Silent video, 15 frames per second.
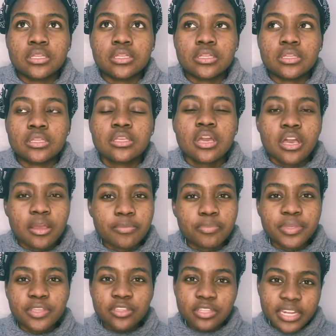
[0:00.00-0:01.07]
yeah,
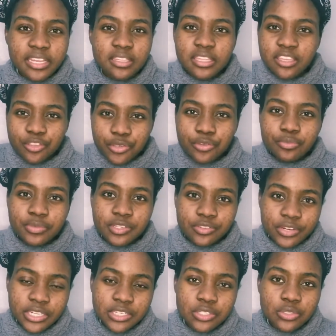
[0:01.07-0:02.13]
be like, they're human,
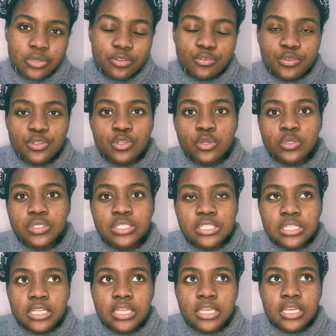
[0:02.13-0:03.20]
right? So if you don't
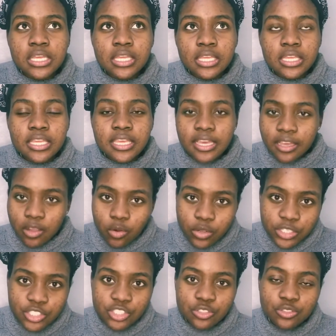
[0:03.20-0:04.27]
hear a
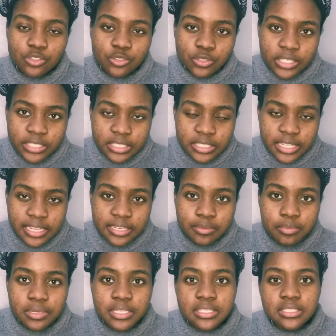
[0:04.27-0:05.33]
question or you don't understand it,
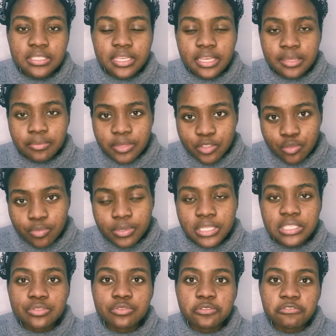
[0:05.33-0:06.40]
please say, may you please
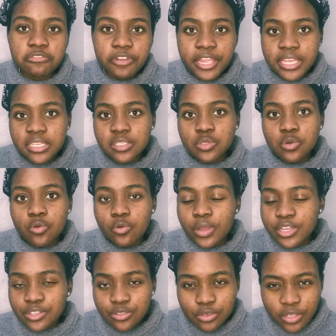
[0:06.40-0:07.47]
rephrase, or I
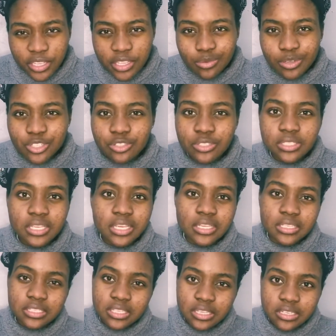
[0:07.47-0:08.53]
do not get what you're saying. Is
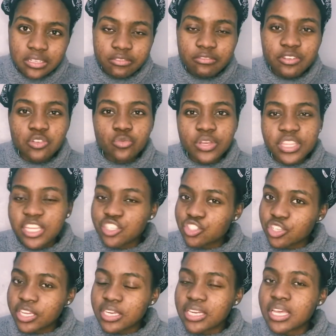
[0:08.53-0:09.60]
there a different way that you
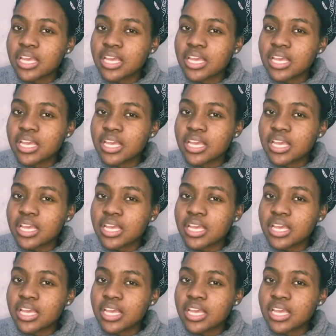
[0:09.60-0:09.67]
can